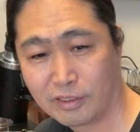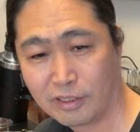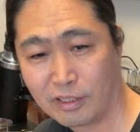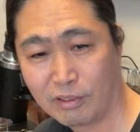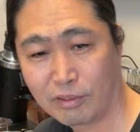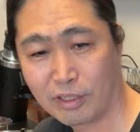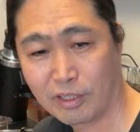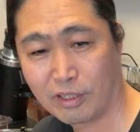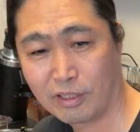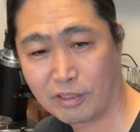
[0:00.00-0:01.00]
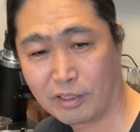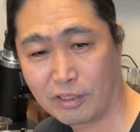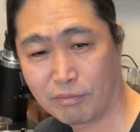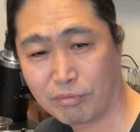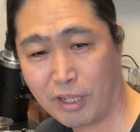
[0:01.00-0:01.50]
Okay, and
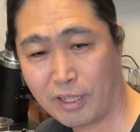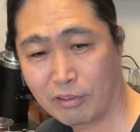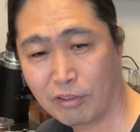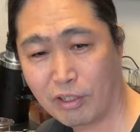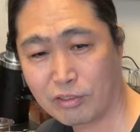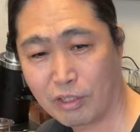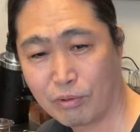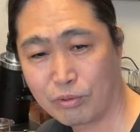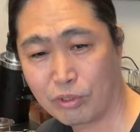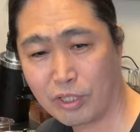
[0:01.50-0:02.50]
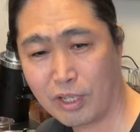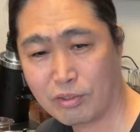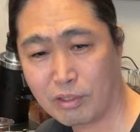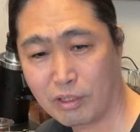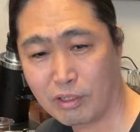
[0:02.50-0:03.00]
uh, Flyer Dog say, would you
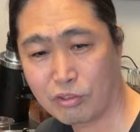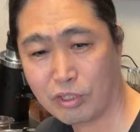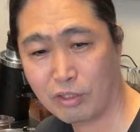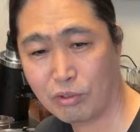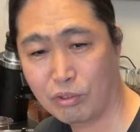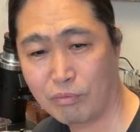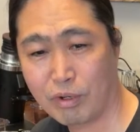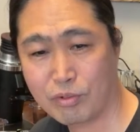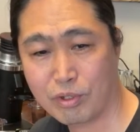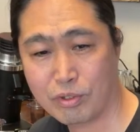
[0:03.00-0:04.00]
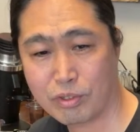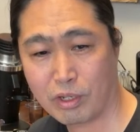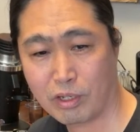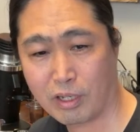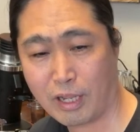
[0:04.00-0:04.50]
test uh, Gen 2 versus
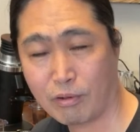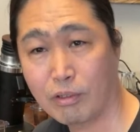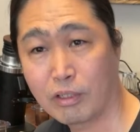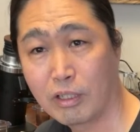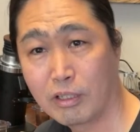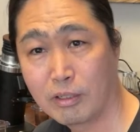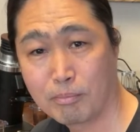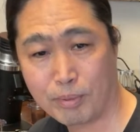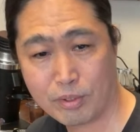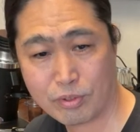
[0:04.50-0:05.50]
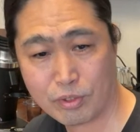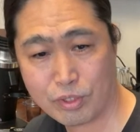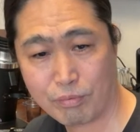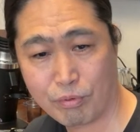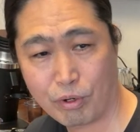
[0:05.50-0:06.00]
uh, Lagom
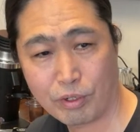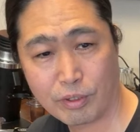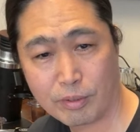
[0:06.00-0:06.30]
P64?